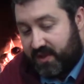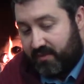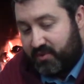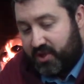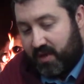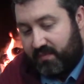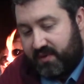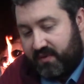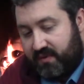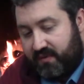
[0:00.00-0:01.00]
Some
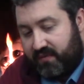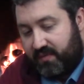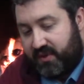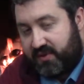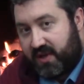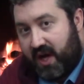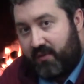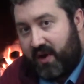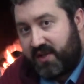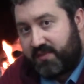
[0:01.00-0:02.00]
jumped from their
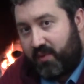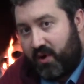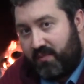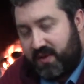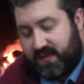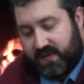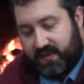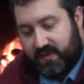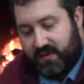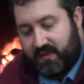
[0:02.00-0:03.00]
sky-rise
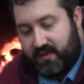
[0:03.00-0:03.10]
apartments.